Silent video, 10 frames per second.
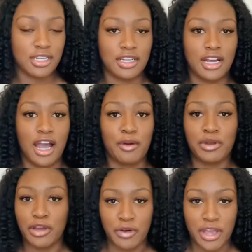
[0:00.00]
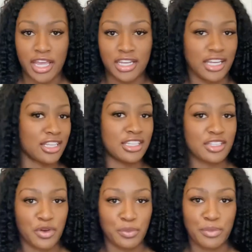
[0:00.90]
I want to go ahead and get this
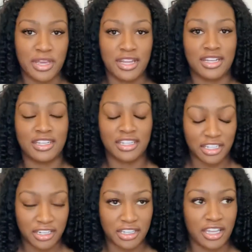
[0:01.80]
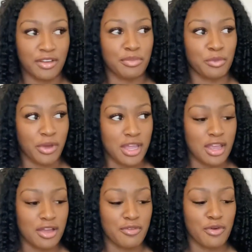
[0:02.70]
open. Literally, I've been
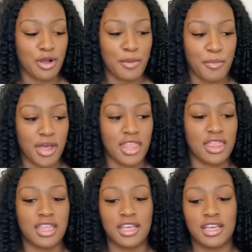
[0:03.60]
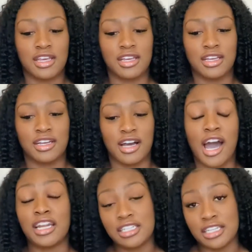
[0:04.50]
waiting for a month,
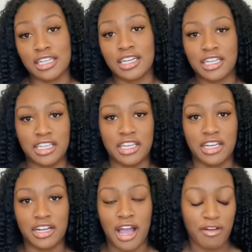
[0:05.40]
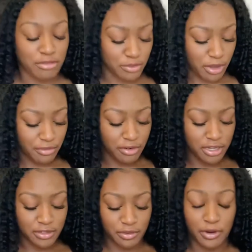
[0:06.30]
honestly a year. I was waiting for this
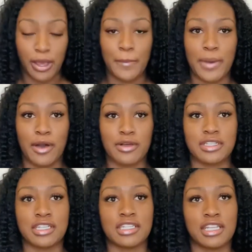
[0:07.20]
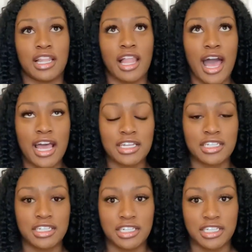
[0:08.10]
phone to come out since last
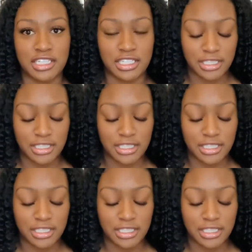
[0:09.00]
year.